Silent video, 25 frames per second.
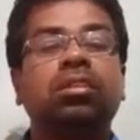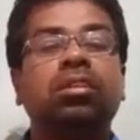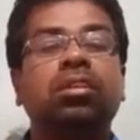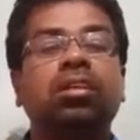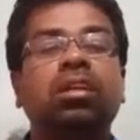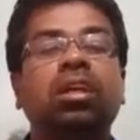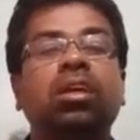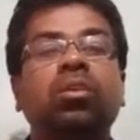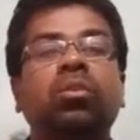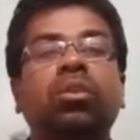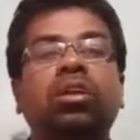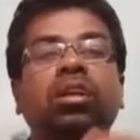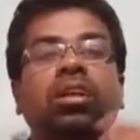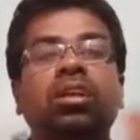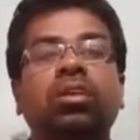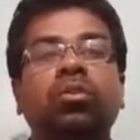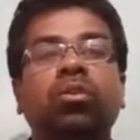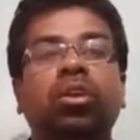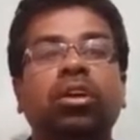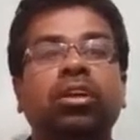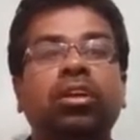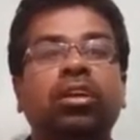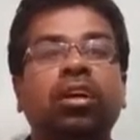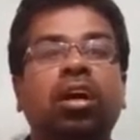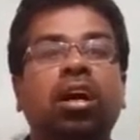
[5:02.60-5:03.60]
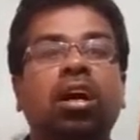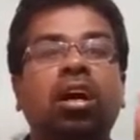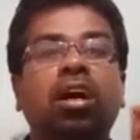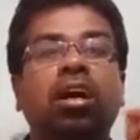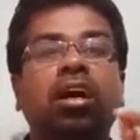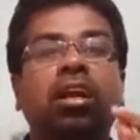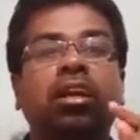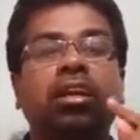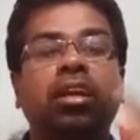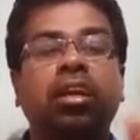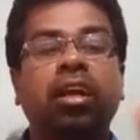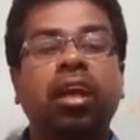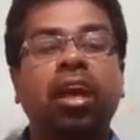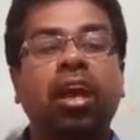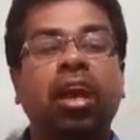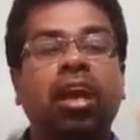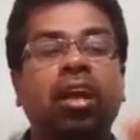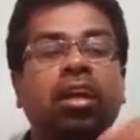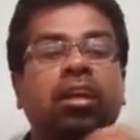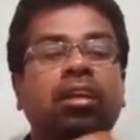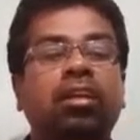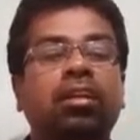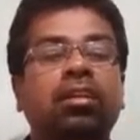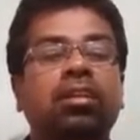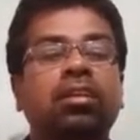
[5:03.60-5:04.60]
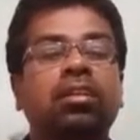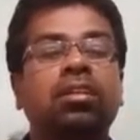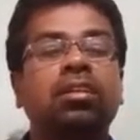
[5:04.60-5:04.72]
Even your dog or cat